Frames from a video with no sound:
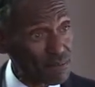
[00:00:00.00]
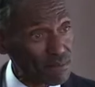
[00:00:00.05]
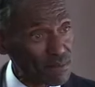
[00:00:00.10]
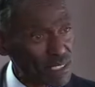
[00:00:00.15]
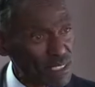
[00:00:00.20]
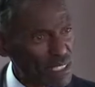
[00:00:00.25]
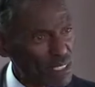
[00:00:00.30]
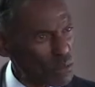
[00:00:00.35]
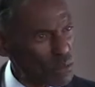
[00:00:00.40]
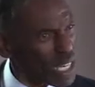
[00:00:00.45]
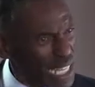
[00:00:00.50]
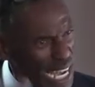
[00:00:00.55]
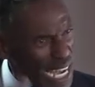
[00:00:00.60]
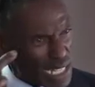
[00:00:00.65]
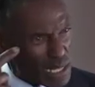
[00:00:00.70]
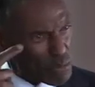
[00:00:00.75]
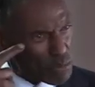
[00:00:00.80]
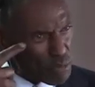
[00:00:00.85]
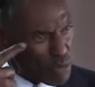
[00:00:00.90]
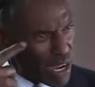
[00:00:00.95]
What kind of
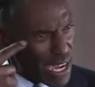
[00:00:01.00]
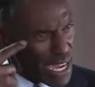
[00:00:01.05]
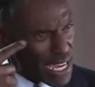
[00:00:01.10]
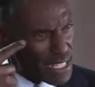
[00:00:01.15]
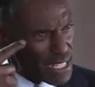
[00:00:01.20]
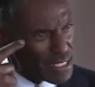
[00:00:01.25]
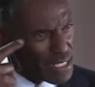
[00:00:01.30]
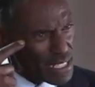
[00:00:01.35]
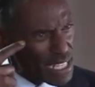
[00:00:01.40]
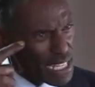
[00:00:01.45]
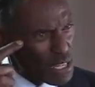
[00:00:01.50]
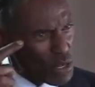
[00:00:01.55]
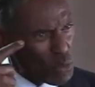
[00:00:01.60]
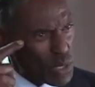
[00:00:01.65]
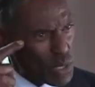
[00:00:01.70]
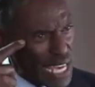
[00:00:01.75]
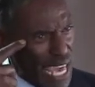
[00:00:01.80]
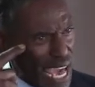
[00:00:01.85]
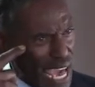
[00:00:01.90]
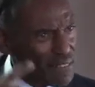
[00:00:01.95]
brain we
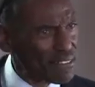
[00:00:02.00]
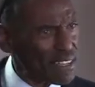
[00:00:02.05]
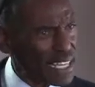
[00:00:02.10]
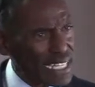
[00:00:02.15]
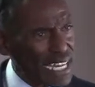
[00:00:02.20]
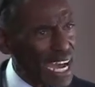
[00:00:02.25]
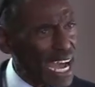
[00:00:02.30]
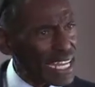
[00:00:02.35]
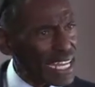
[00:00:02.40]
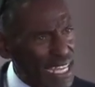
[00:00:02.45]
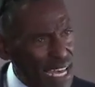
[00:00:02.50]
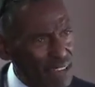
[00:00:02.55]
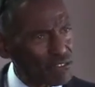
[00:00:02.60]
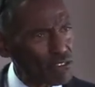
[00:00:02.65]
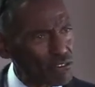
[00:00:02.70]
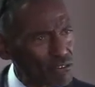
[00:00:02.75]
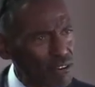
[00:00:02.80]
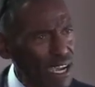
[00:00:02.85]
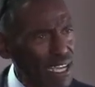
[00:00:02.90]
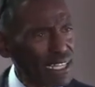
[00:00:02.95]
have that God have to
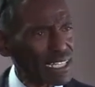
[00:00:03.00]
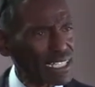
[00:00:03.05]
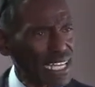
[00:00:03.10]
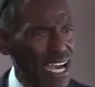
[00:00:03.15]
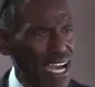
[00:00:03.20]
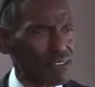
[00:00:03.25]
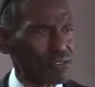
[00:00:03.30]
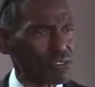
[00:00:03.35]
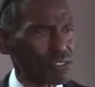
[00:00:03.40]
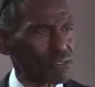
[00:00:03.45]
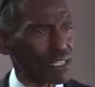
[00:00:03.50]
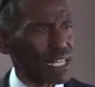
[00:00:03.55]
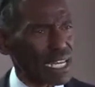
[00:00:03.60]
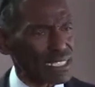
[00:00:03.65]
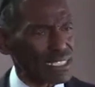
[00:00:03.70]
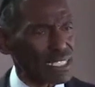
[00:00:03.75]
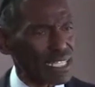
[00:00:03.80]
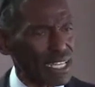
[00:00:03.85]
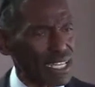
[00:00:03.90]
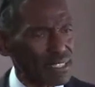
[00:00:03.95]
write a counsel like
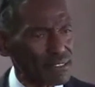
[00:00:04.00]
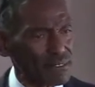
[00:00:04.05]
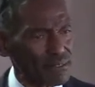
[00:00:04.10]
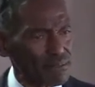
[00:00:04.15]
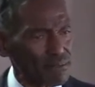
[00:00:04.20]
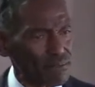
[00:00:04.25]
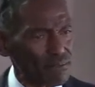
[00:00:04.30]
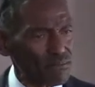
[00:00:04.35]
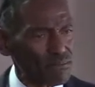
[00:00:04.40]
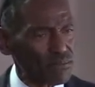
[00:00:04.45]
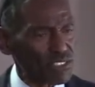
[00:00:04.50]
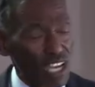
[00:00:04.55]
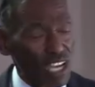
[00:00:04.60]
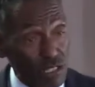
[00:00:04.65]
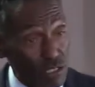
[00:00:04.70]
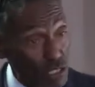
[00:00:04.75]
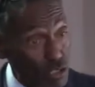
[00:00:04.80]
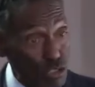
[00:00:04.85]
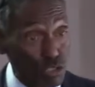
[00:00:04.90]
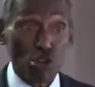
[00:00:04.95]
that? Tell us,
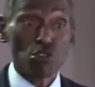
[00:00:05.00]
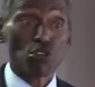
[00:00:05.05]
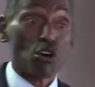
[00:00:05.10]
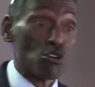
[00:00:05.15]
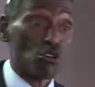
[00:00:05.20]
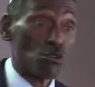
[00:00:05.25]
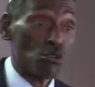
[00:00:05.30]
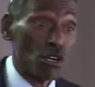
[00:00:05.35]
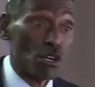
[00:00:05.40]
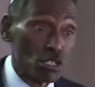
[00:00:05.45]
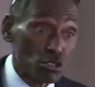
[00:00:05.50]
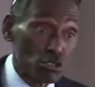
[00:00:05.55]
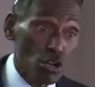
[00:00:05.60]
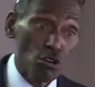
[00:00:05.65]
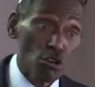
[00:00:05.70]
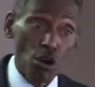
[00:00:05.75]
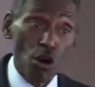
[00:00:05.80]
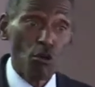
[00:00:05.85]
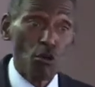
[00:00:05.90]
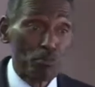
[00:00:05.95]
don't go, don't
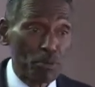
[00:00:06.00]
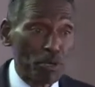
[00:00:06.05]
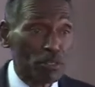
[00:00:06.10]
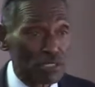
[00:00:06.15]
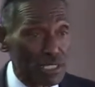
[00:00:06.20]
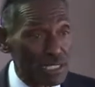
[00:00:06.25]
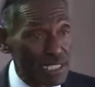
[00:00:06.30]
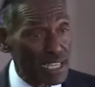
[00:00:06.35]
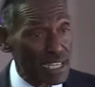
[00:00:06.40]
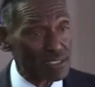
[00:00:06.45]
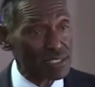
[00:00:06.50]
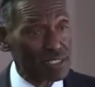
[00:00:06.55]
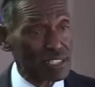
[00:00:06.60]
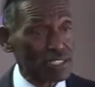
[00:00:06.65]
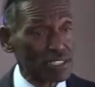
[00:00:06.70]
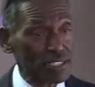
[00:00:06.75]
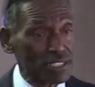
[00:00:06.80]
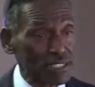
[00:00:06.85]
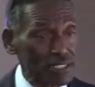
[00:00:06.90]
go building that city.